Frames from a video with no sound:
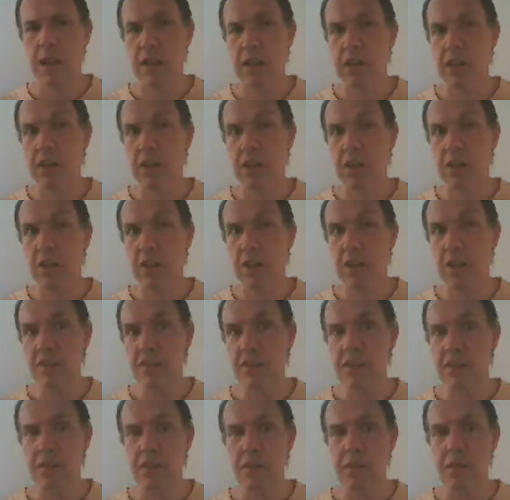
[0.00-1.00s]
at the
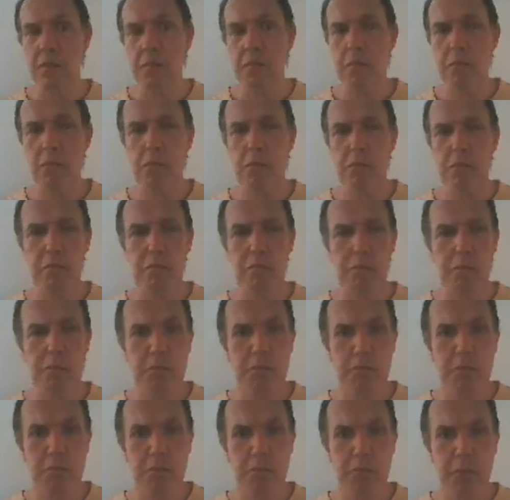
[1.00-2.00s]
least.
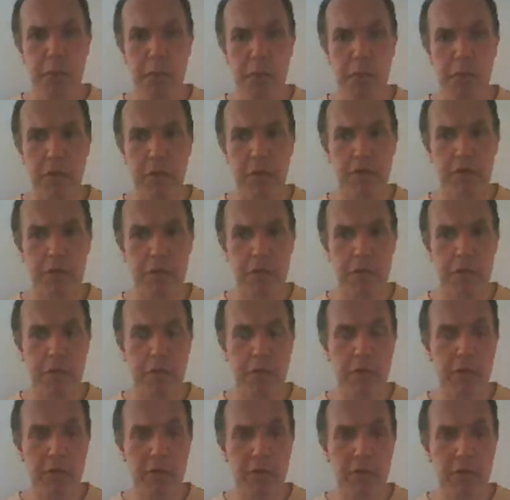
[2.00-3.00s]
Be
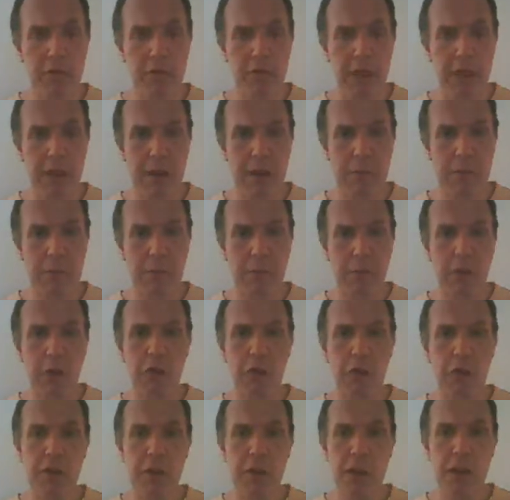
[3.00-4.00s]
preferable if you could get
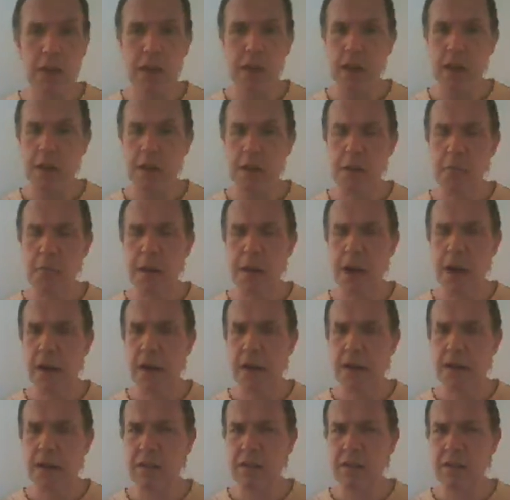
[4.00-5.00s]
more,
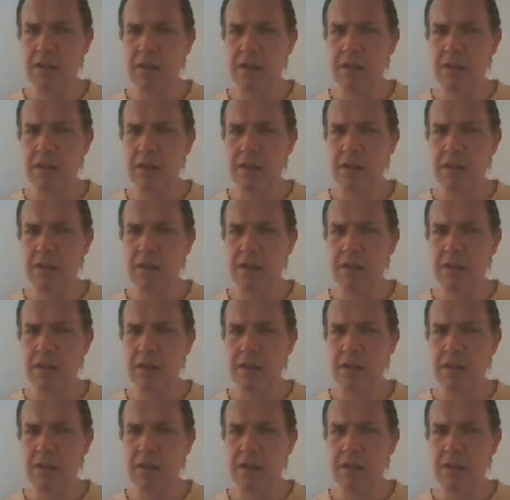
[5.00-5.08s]
but